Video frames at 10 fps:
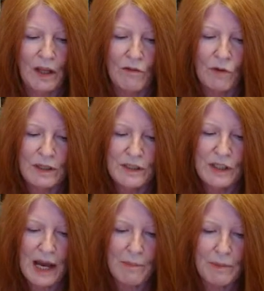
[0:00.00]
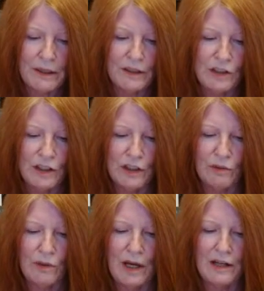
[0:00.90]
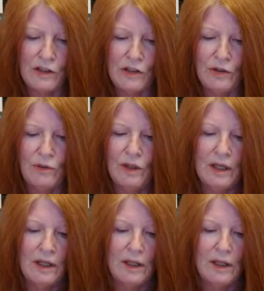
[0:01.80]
of what is happening to you as you